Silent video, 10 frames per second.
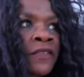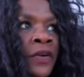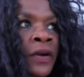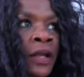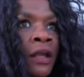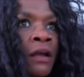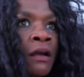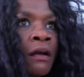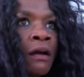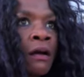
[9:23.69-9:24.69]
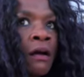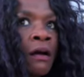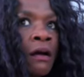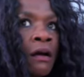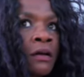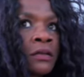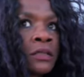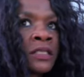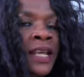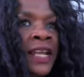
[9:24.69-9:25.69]
very
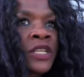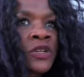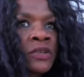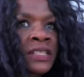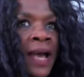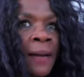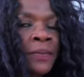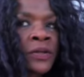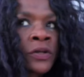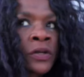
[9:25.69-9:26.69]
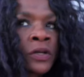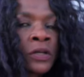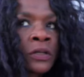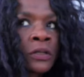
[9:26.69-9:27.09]
dangerous happened to her.